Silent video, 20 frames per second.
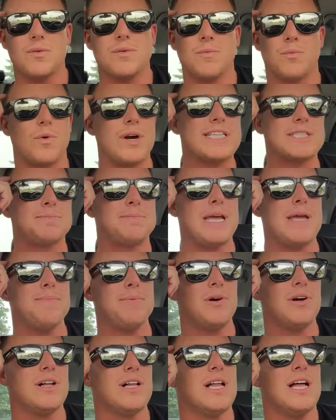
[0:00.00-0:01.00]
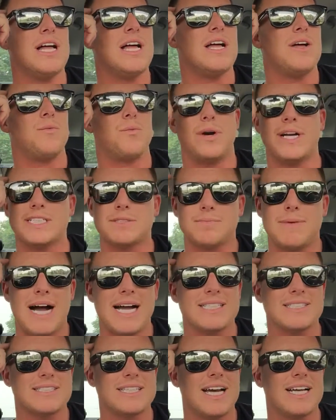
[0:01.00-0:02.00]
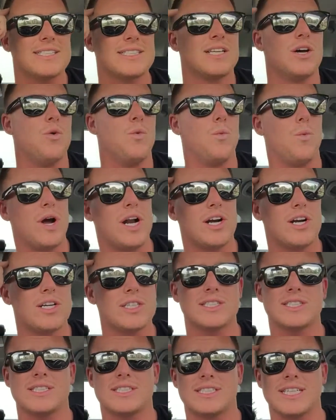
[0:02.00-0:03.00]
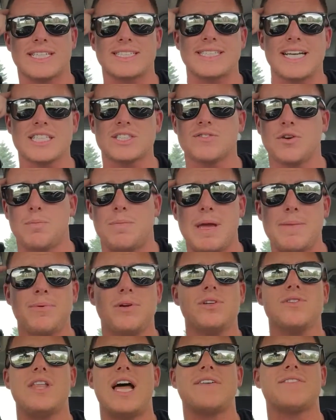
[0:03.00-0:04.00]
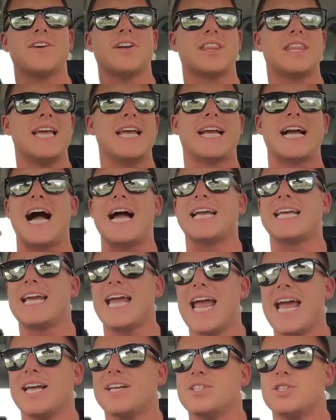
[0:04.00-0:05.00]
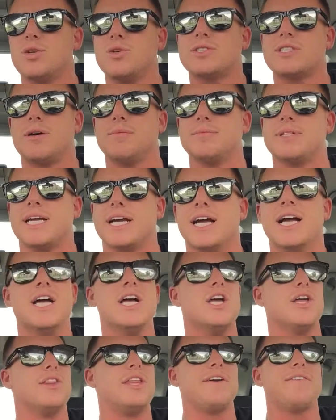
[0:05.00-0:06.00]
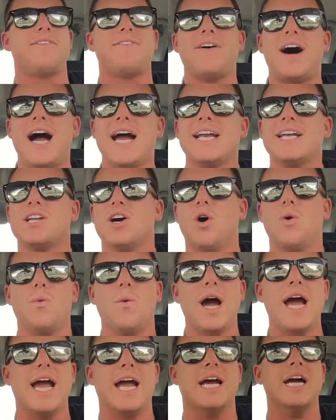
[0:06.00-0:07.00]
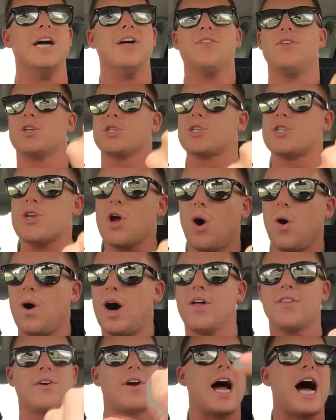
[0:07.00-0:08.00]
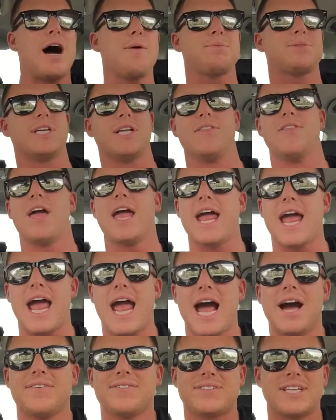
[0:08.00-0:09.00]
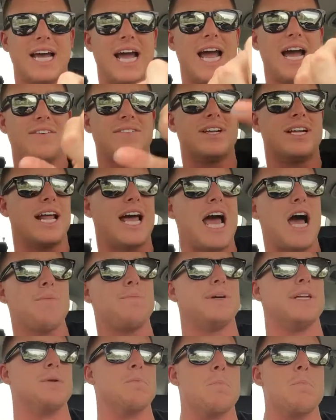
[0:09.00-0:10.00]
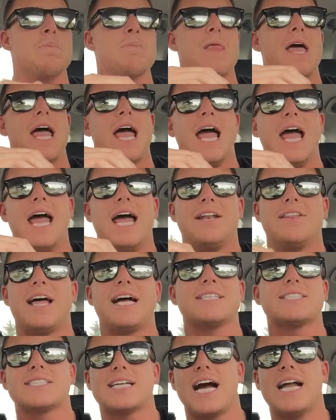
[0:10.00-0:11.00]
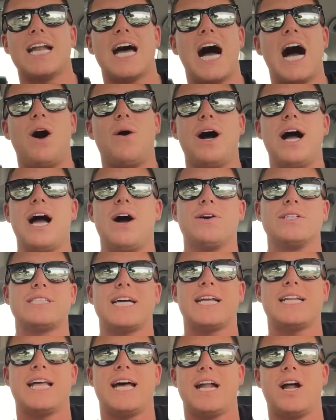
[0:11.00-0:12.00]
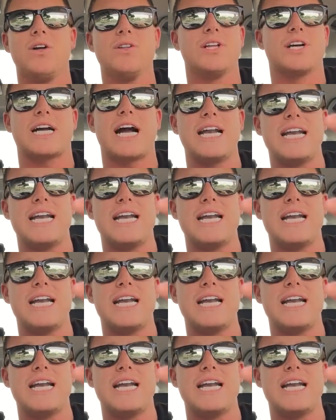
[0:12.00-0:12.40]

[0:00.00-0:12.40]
Rich people, rich mindsets, winners, successful people never think I can't do something. They find a way. There's no other option. They have to have it happen. And that's kind of how I always had that outlook.